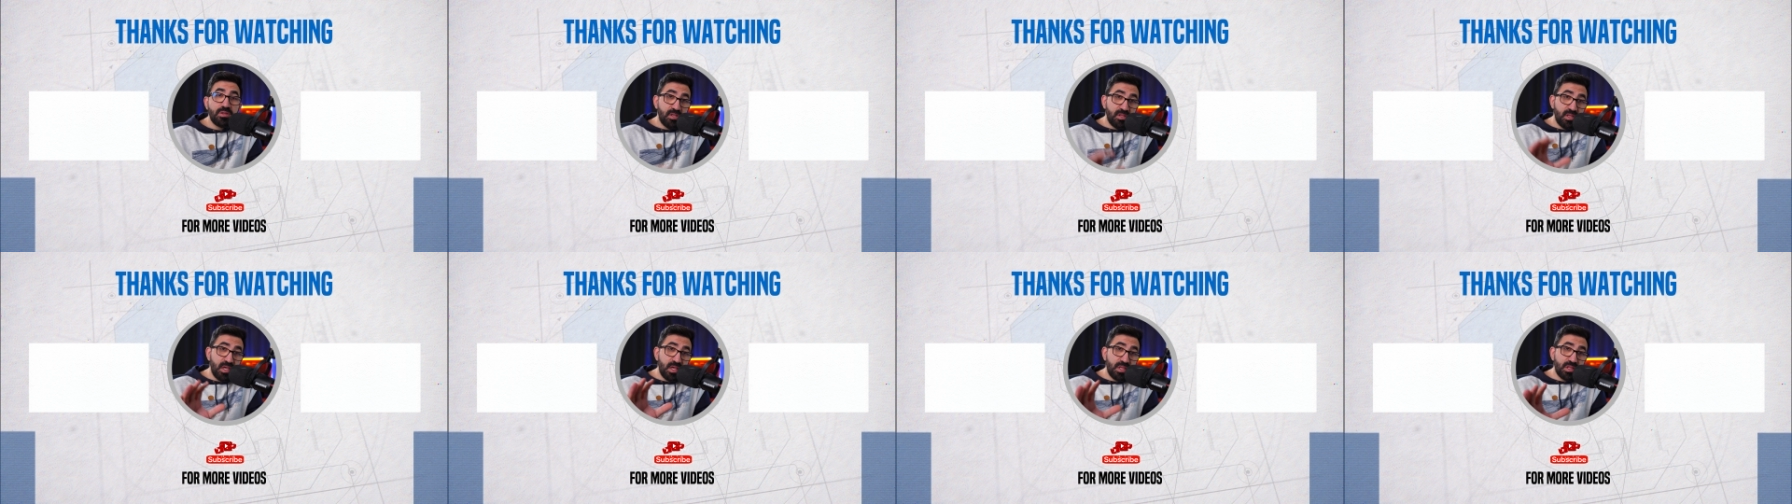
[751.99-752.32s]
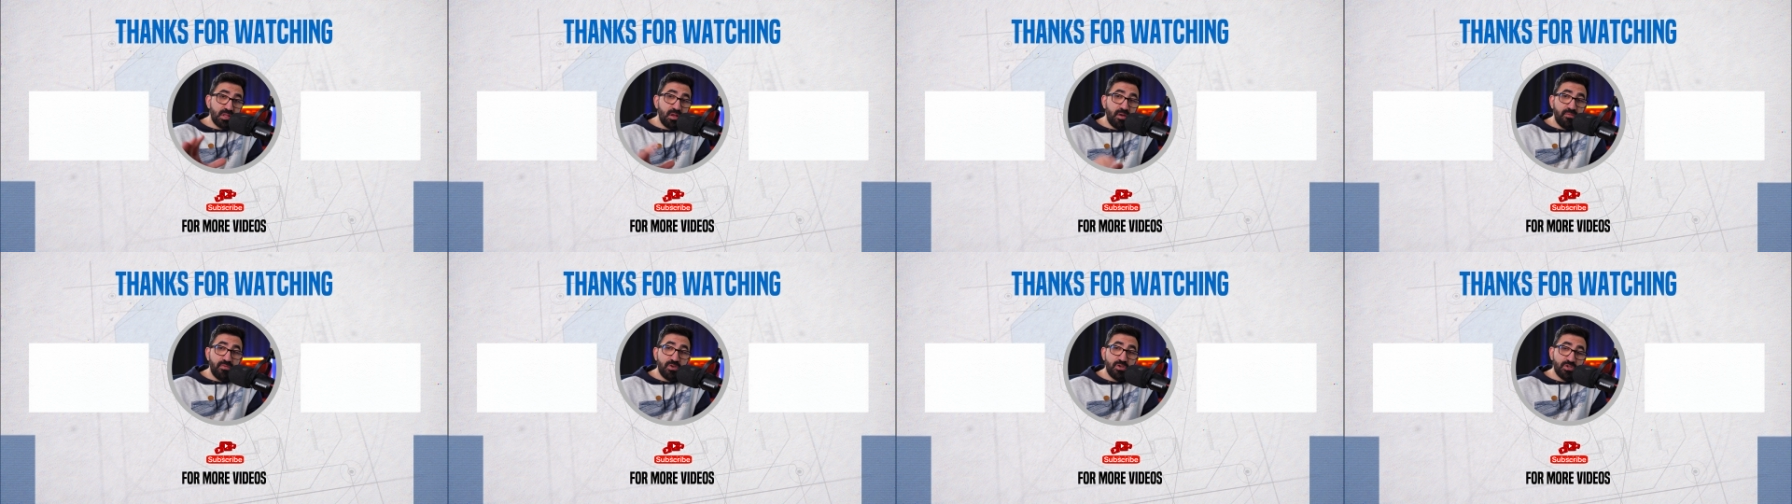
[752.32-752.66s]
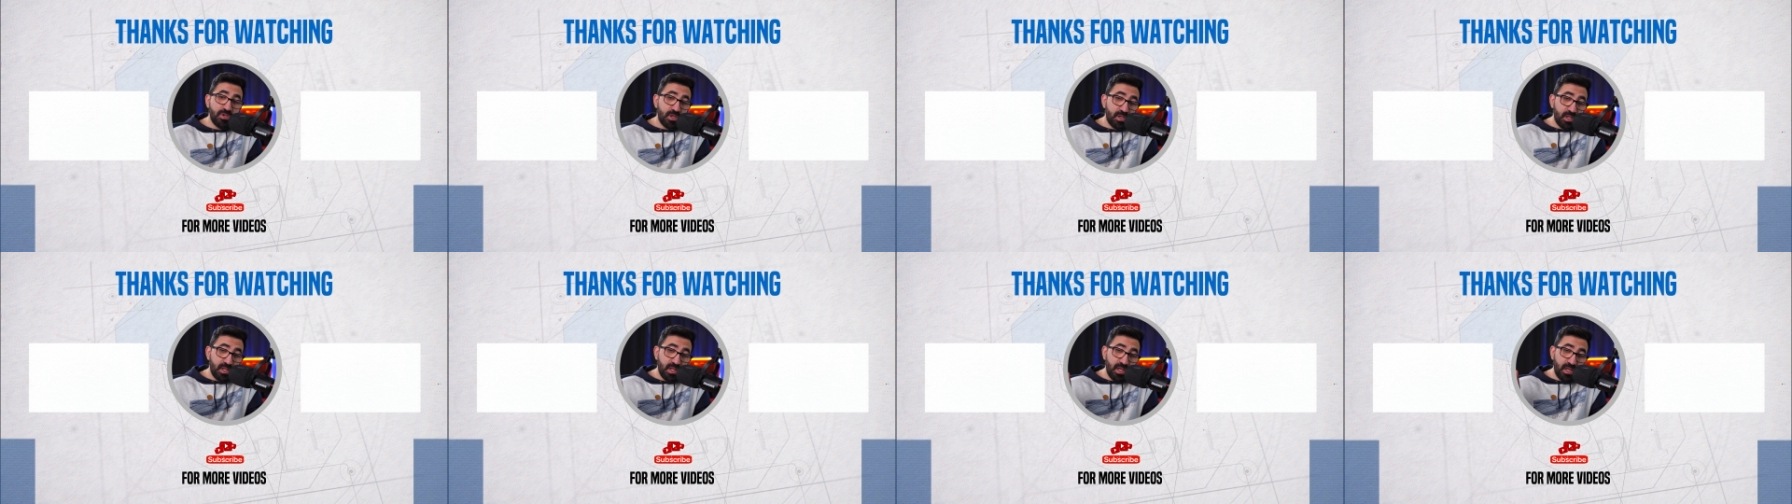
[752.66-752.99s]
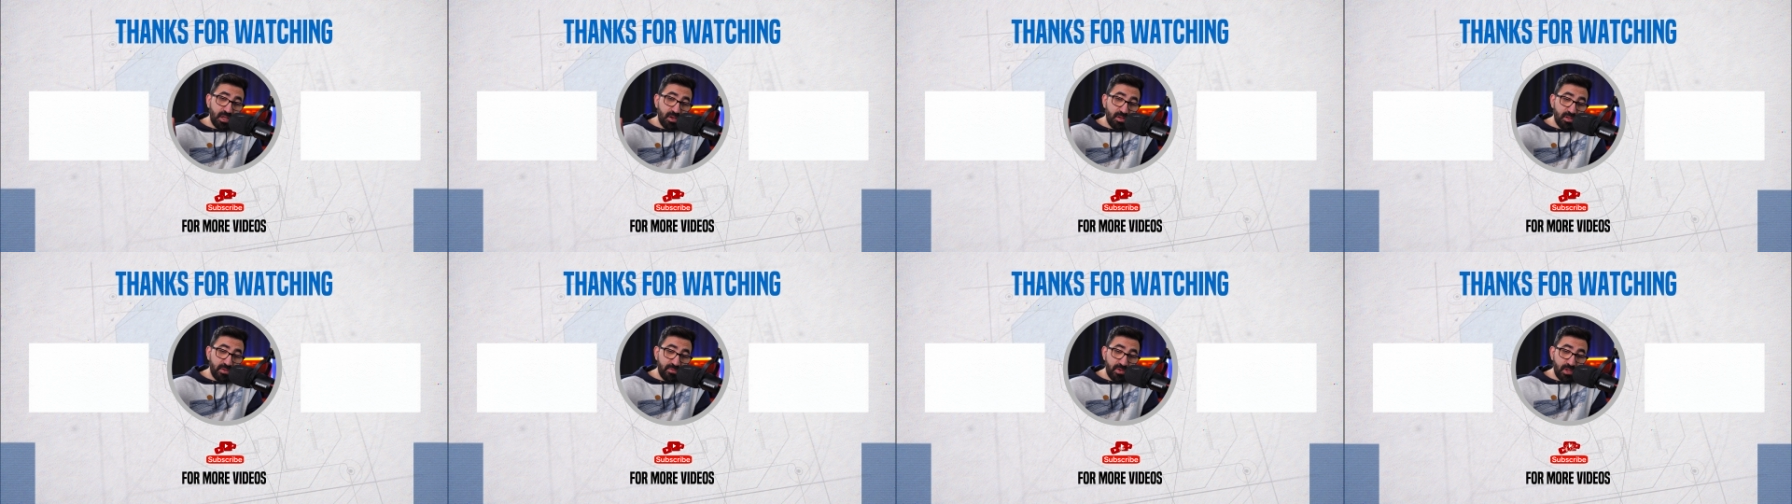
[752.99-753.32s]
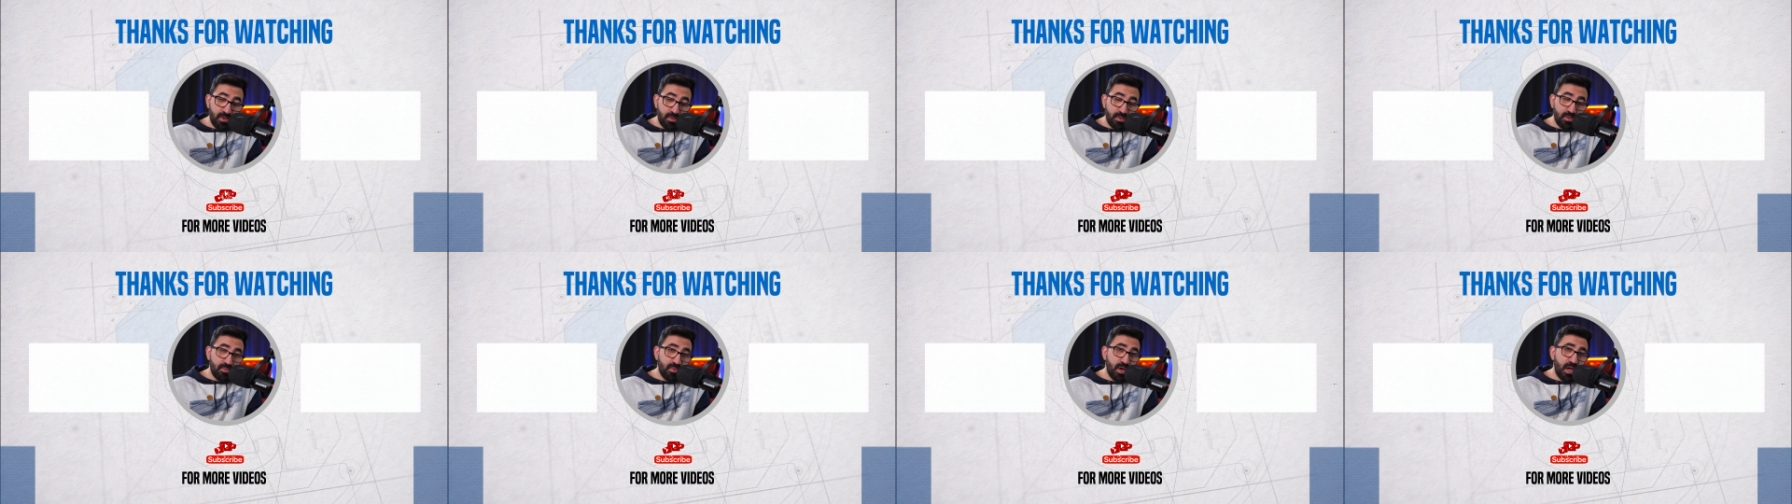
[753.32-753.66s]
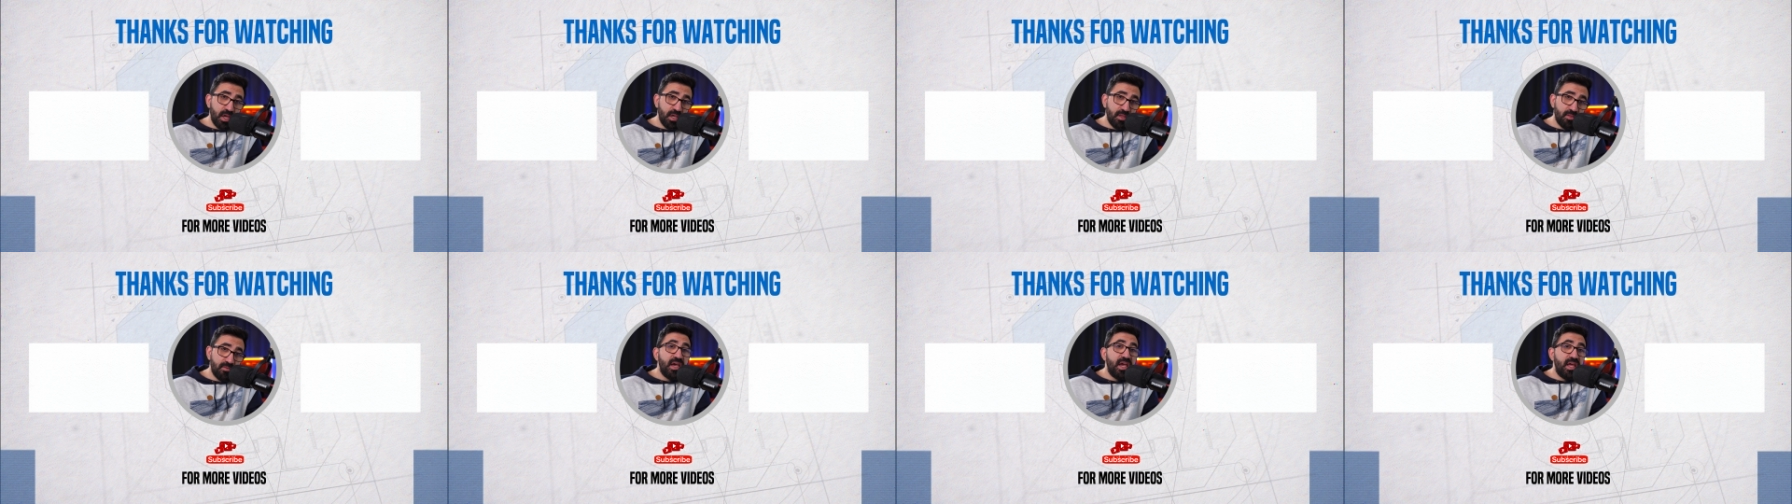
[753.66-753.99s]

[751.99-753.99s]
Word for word: the desktop version, click on the video on the right.